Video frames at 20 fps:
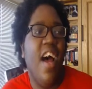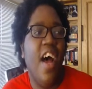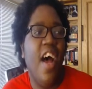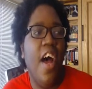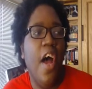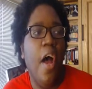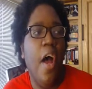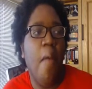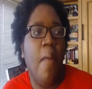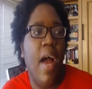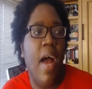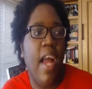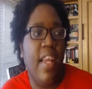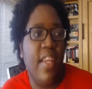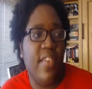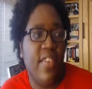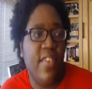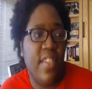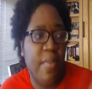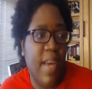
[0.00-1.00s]
Um, I
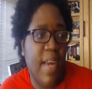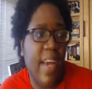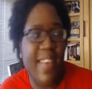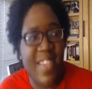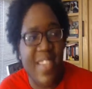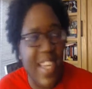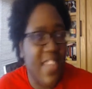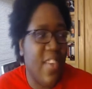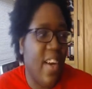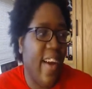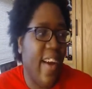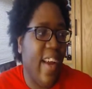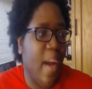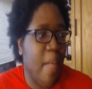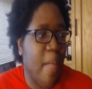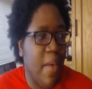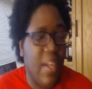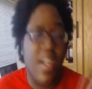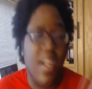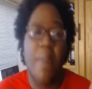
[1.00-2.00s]
listened to Magnus Chase on
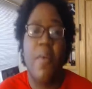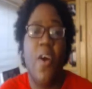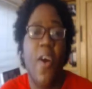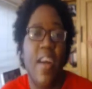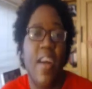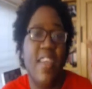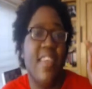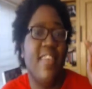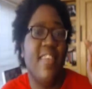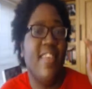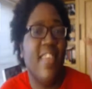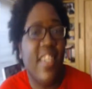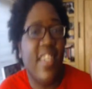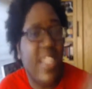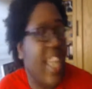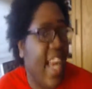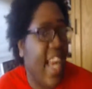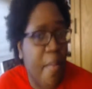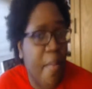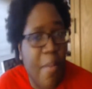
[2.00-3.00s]
audiobook. I'm currently listening to
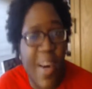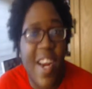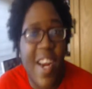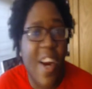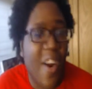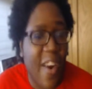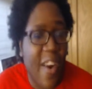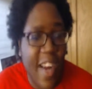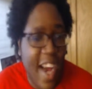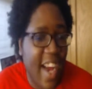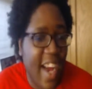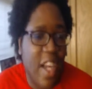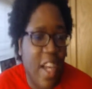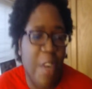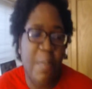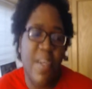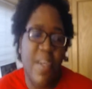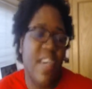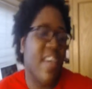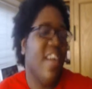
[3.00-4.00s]
Chainbreaker on
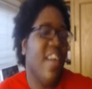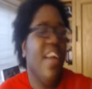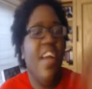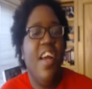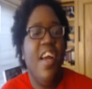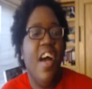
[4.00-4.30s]
audiobook.